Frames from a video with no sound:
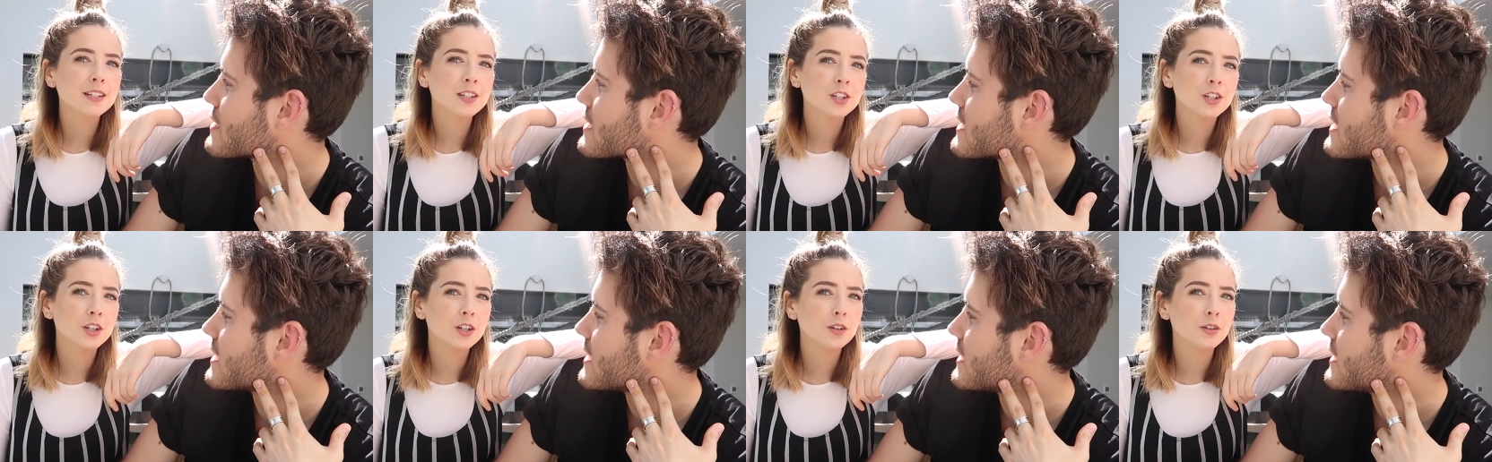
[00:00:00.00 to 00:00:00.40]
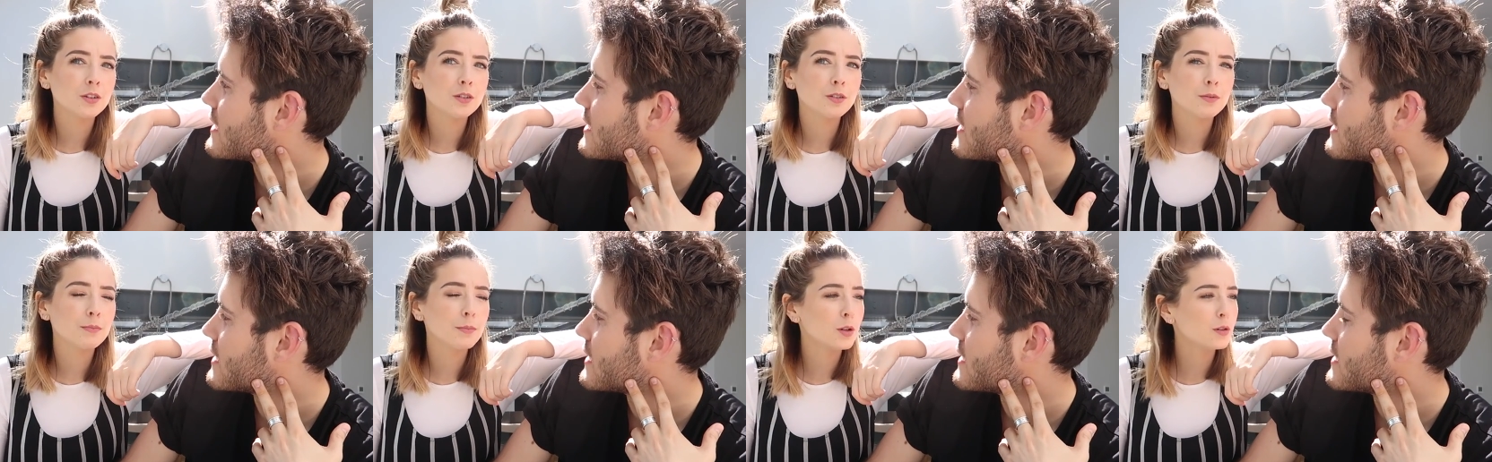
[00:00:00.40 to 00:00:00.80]
Speaker 1: house.
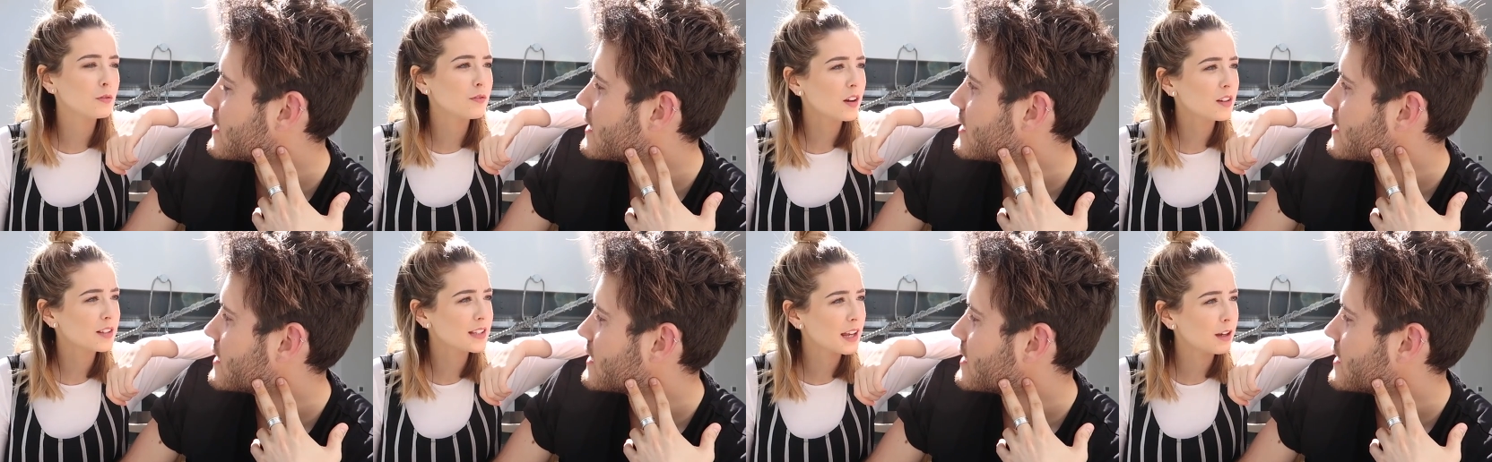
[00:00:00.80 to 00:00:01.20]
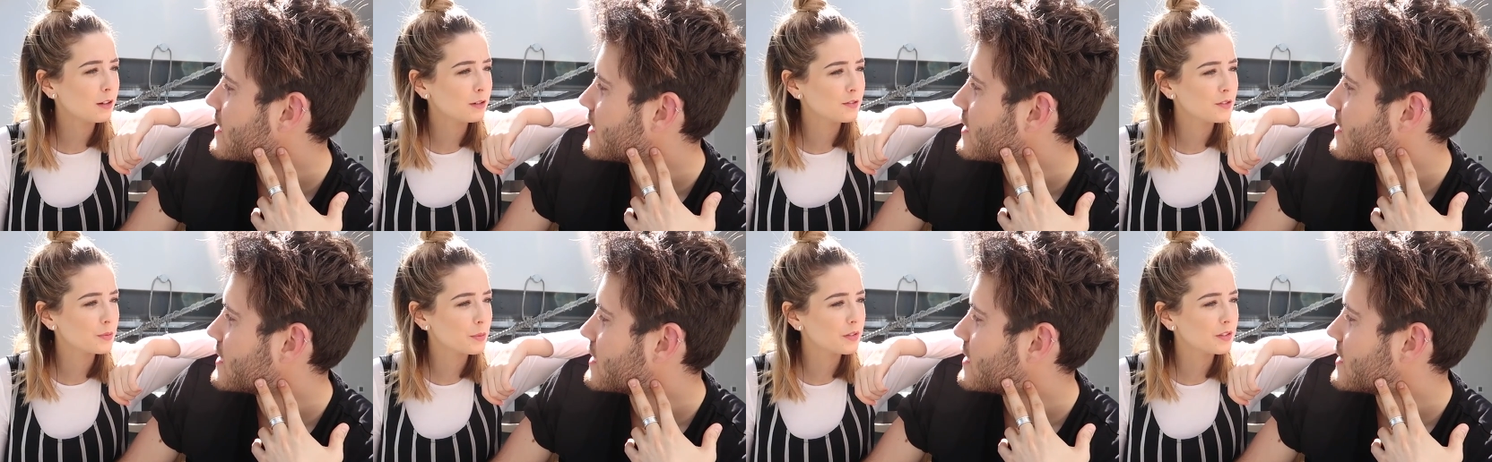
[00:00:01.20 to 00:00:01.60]
to move
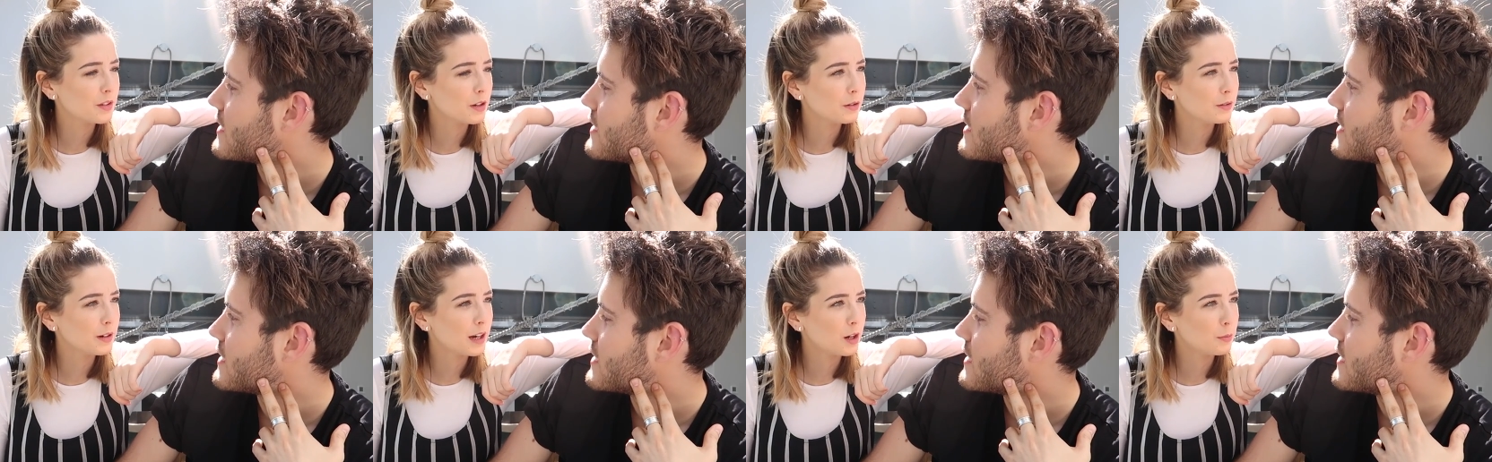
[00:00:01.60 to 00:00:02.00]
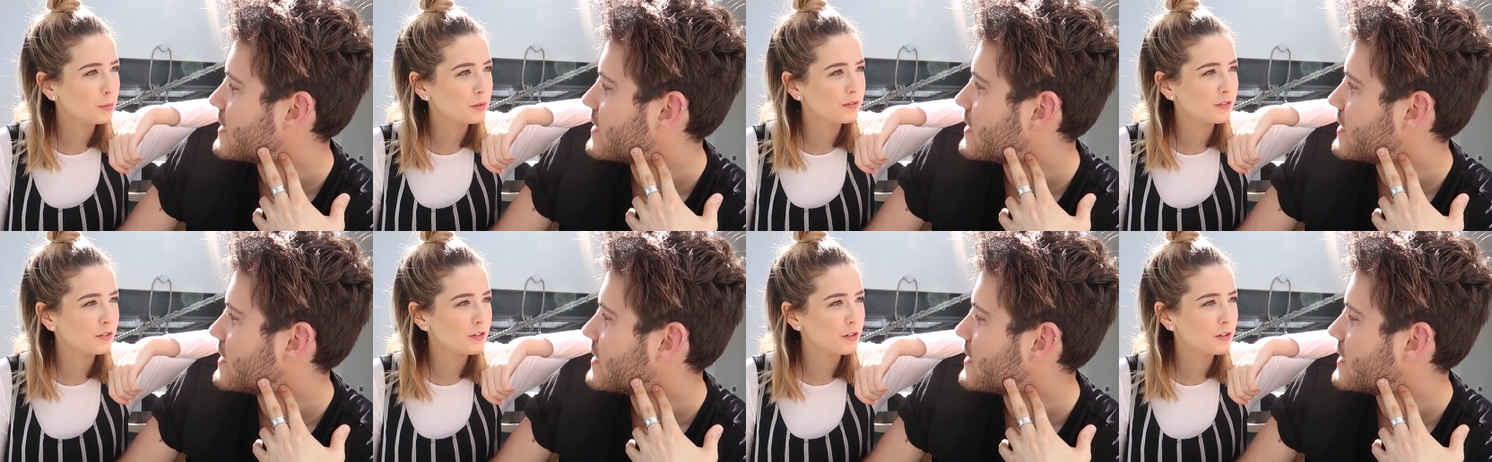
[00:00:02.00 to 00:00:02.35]
ourselves with no help of